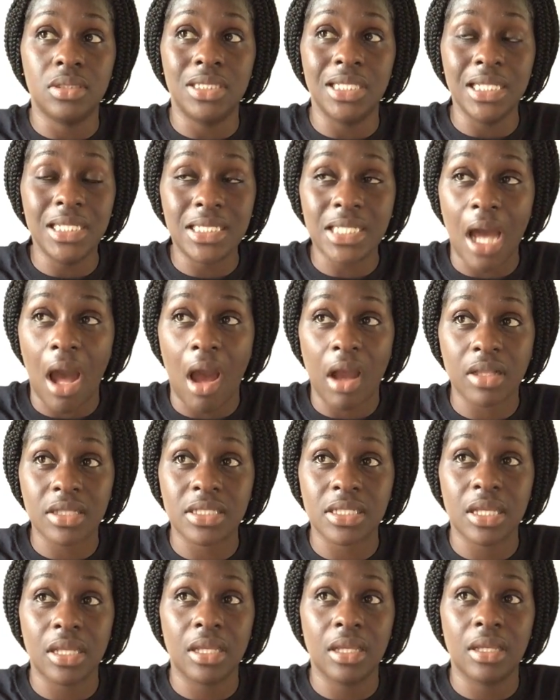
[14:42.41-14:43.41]

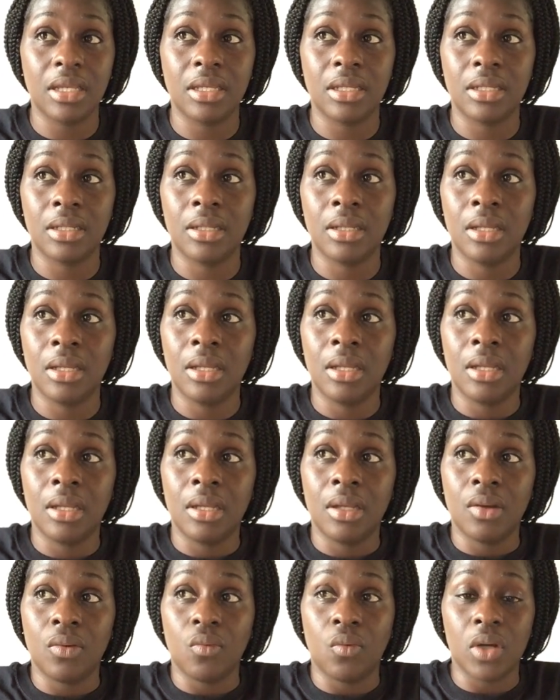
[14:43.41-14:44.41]
detoxing,
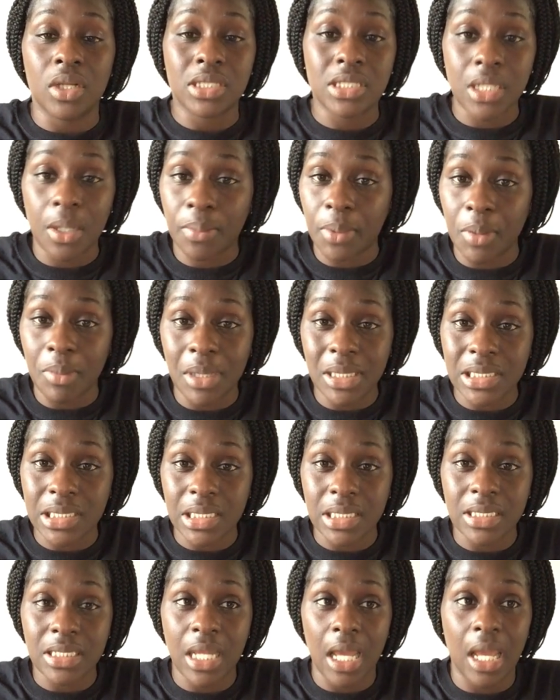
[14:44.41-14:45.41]
what supplements
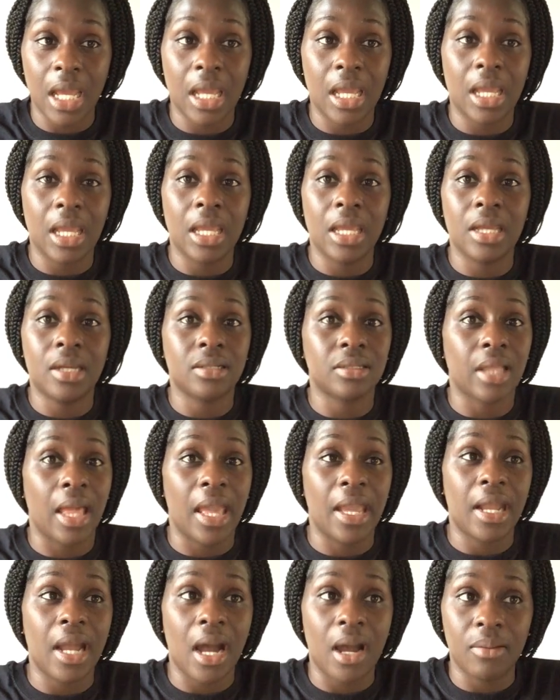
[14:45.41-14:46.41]
to take.
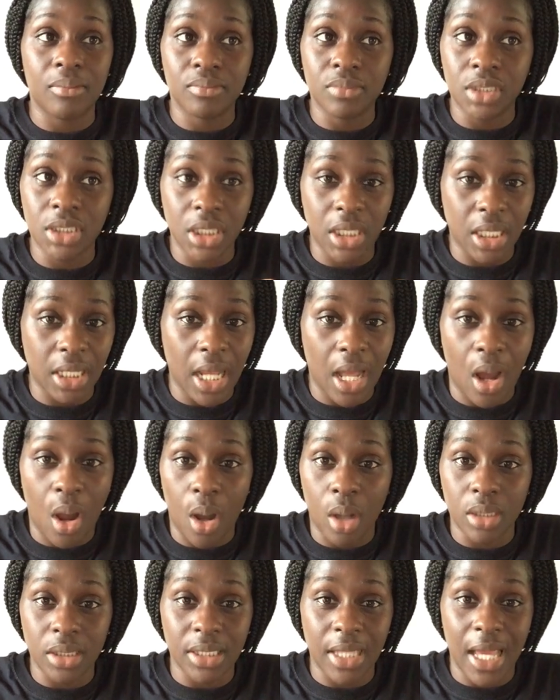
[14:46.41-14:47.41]
Like, I'm looking at
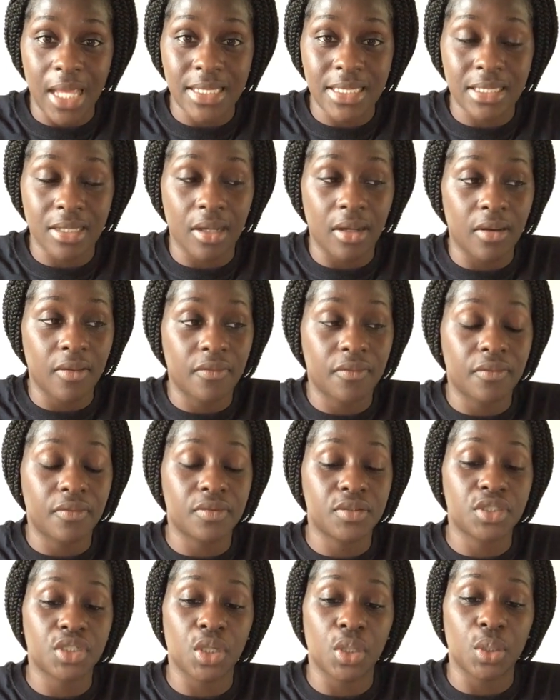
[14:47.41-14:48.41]
all of that stuff.
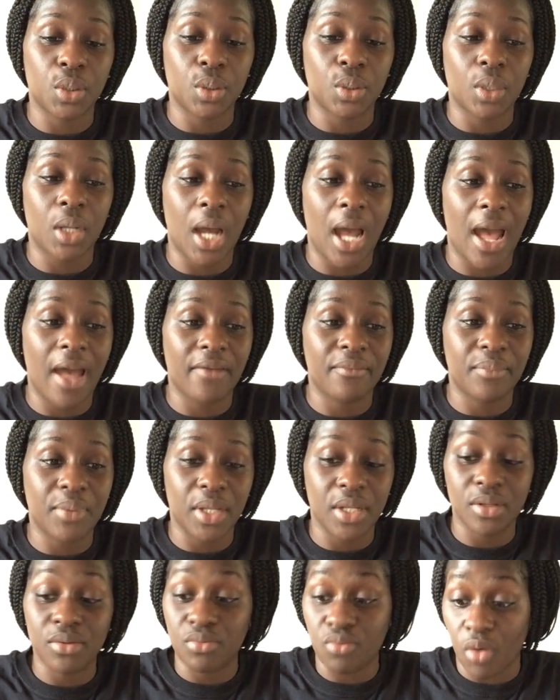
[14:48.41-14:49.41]
So I've
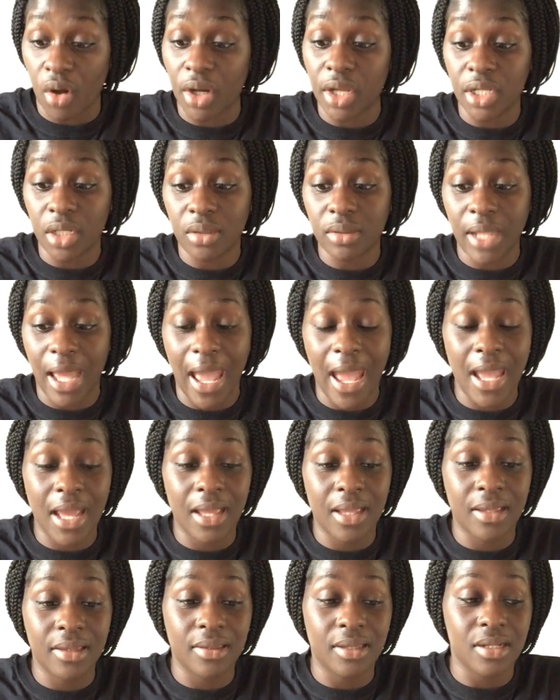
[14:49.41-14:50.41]
been working on
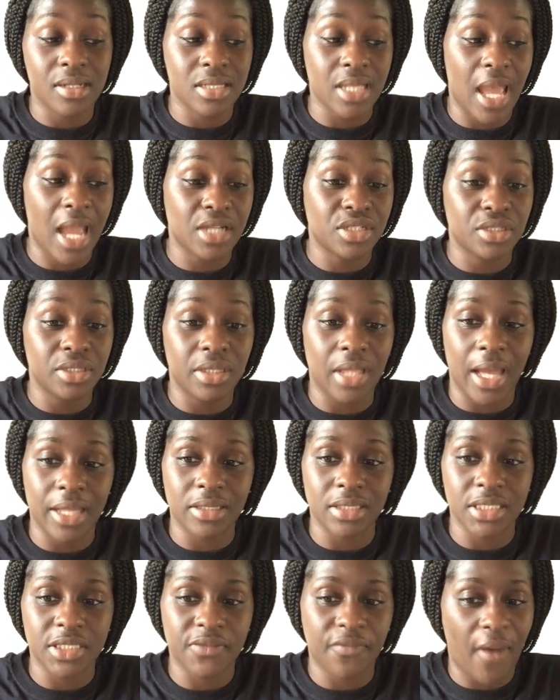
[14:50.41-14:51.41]
that. There's actually
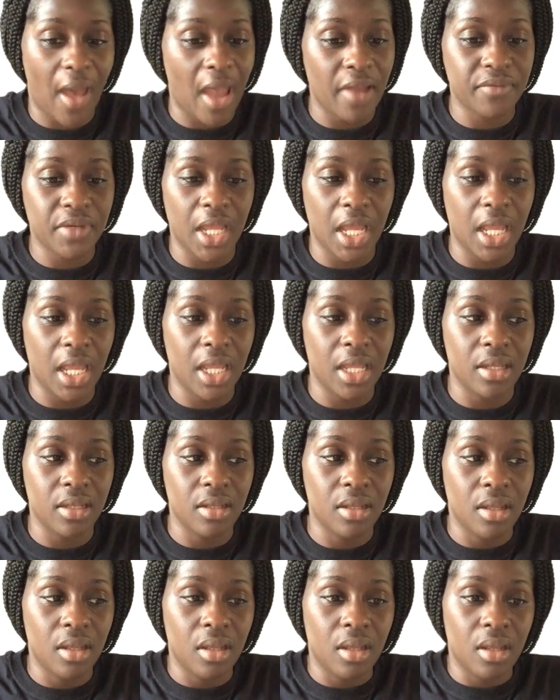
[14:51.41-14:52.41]
like this five
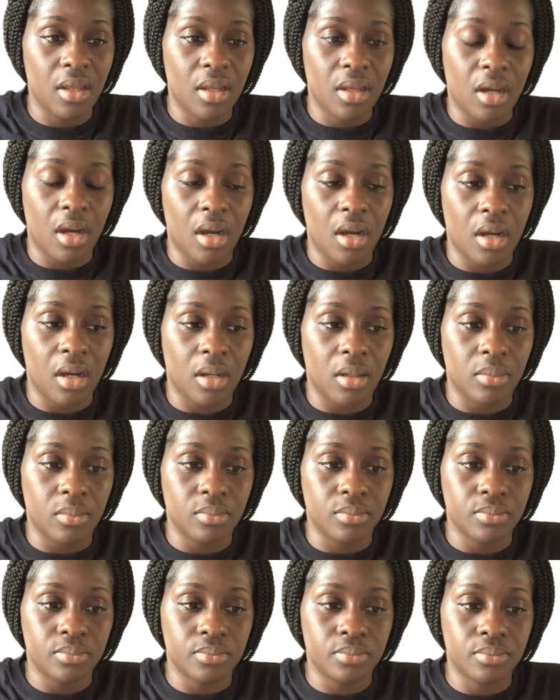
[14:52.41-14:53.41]
day
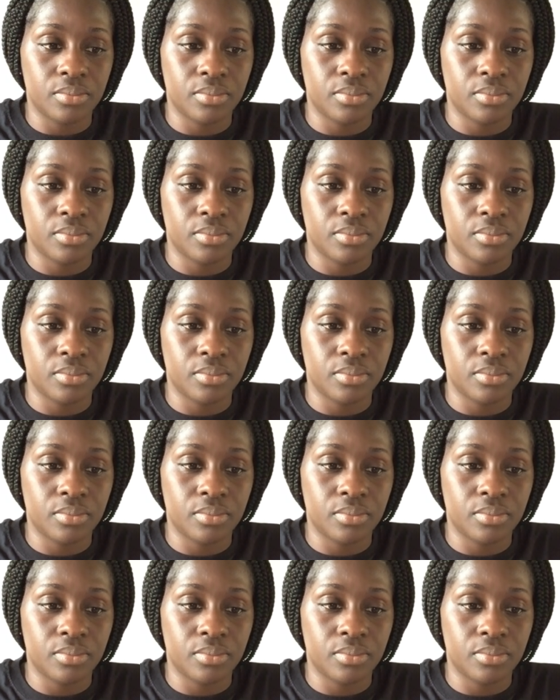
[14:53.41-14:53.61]
um,